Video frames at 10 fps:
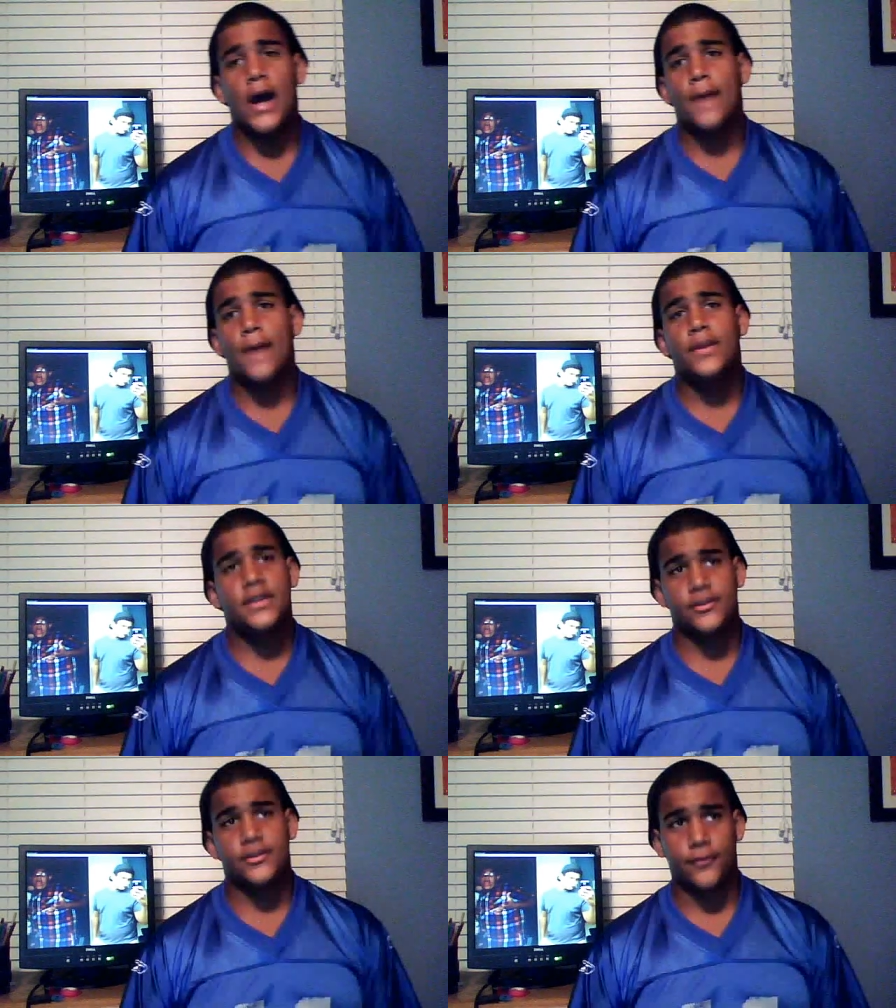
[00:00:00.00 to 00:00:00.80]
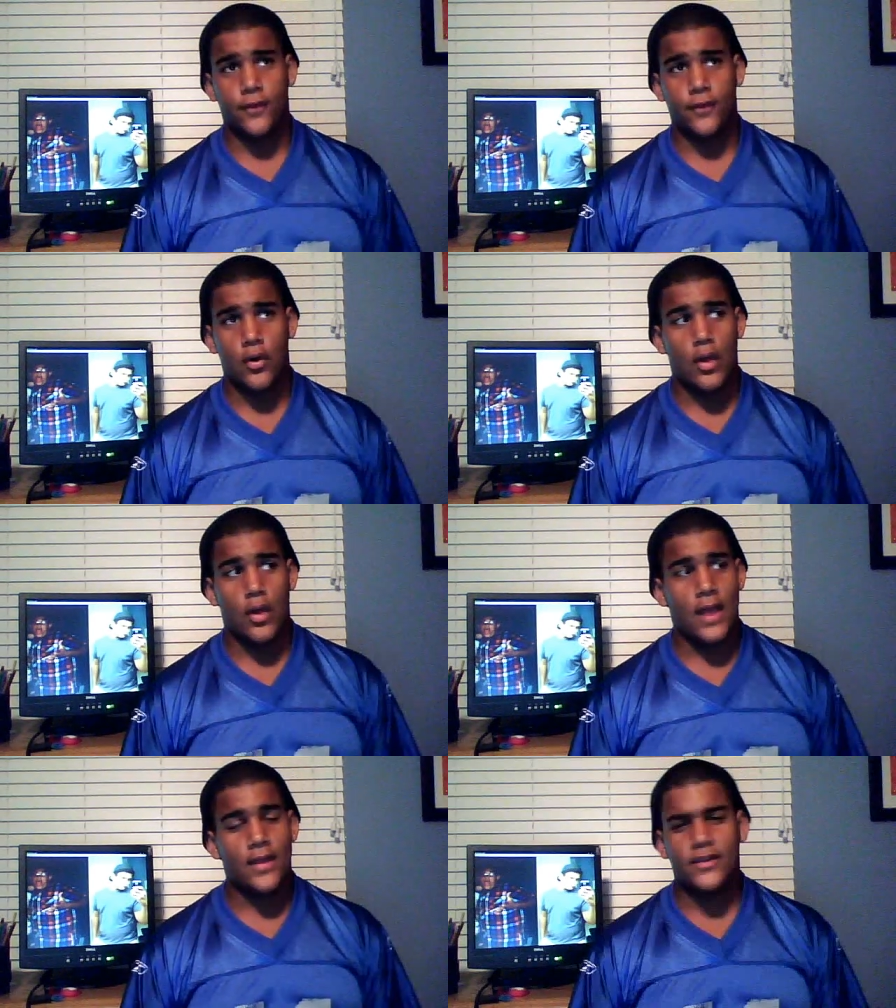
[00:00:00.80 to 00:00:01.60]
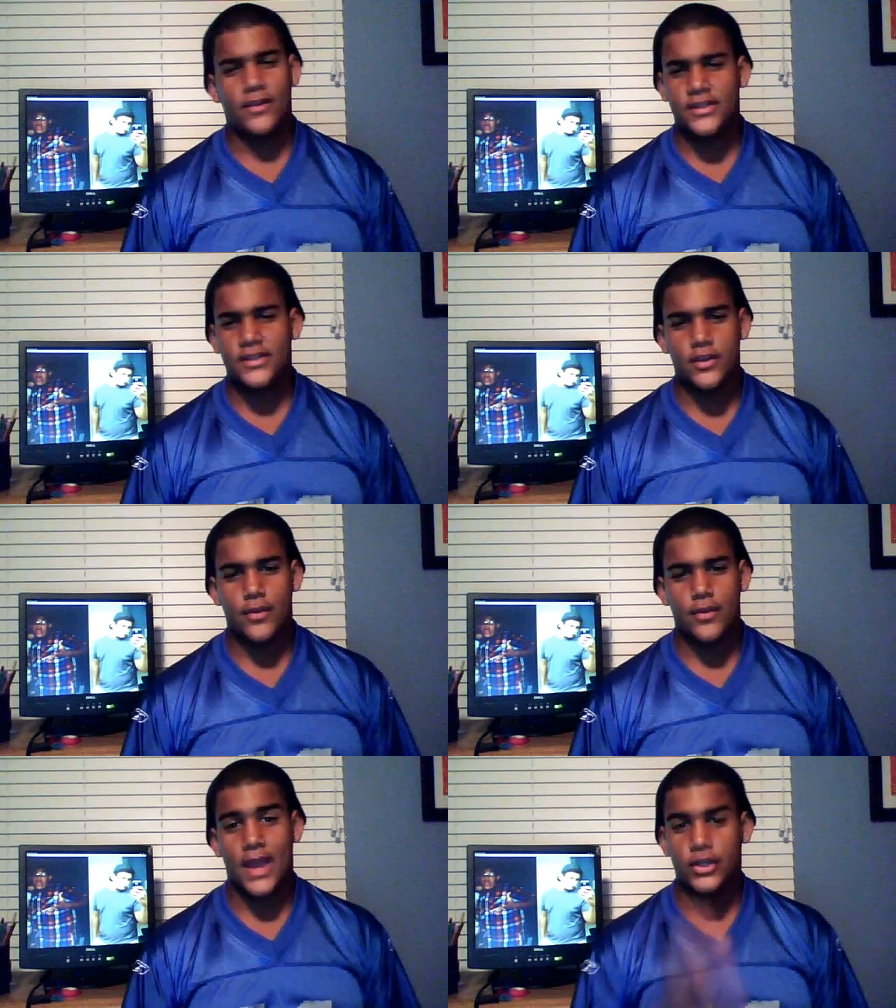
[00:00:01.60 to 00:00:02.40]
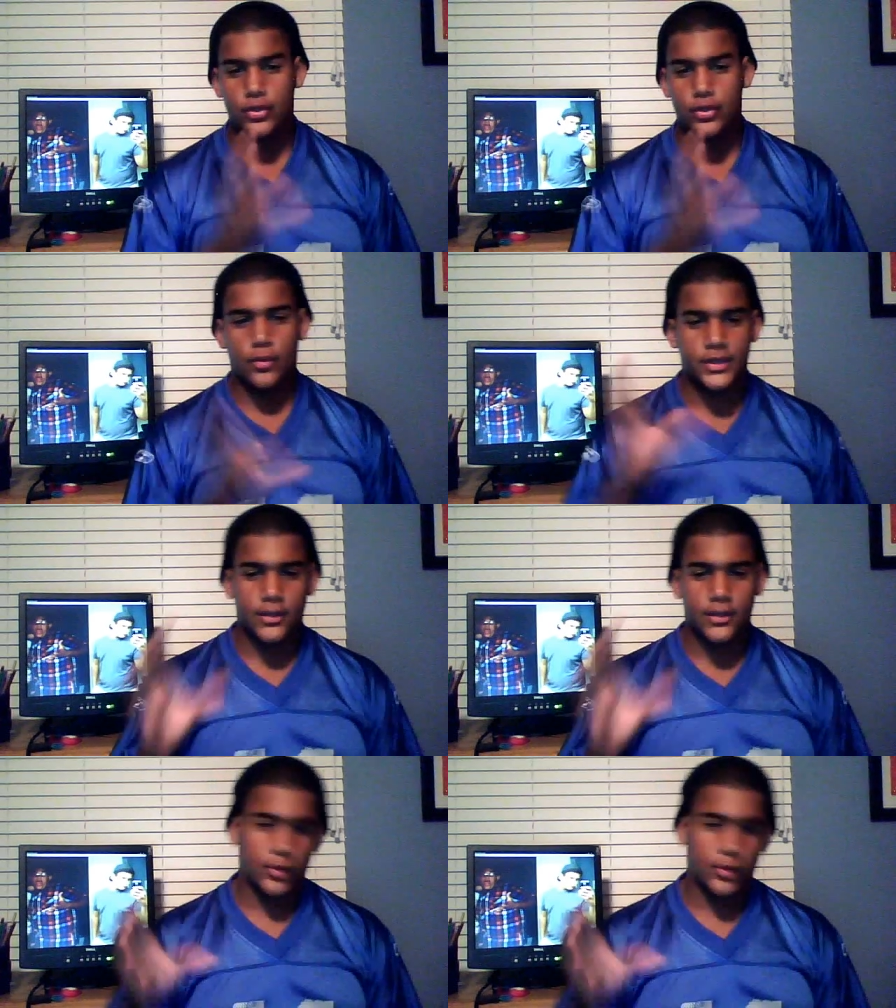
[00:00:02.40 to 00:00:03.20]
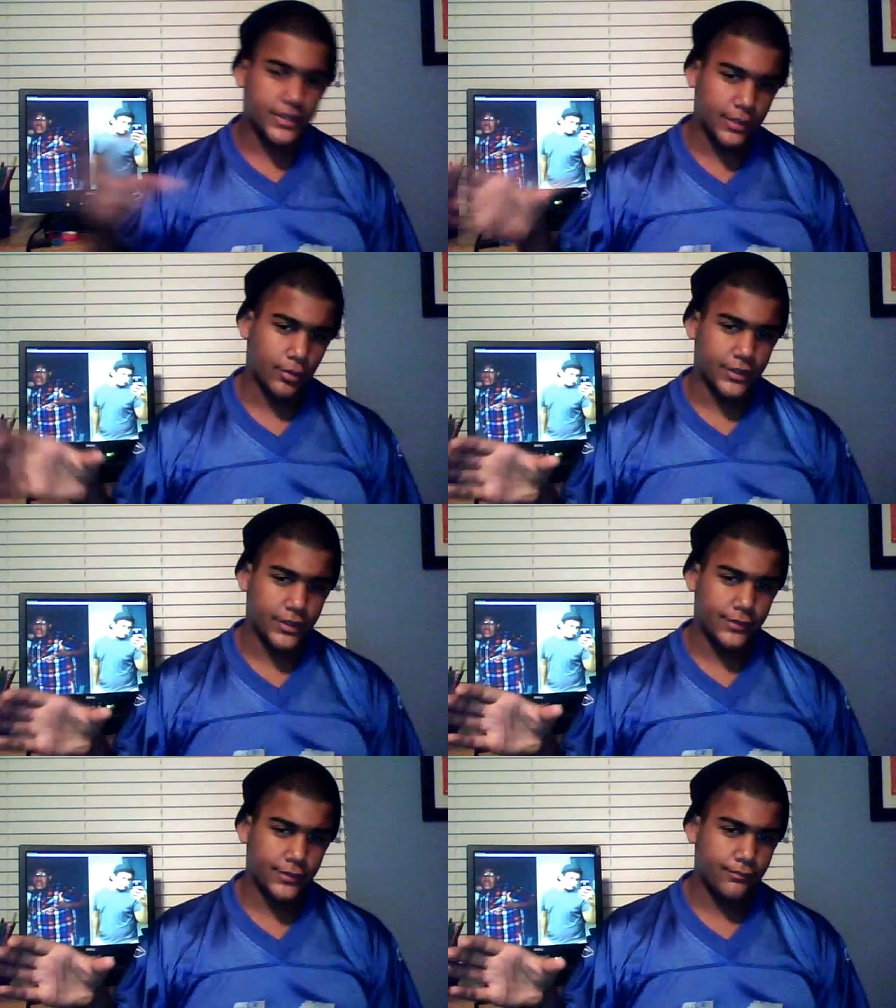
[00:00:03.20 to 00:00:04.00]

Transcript: But this was full, and then this year we had junior boys, inter boys, senior boys,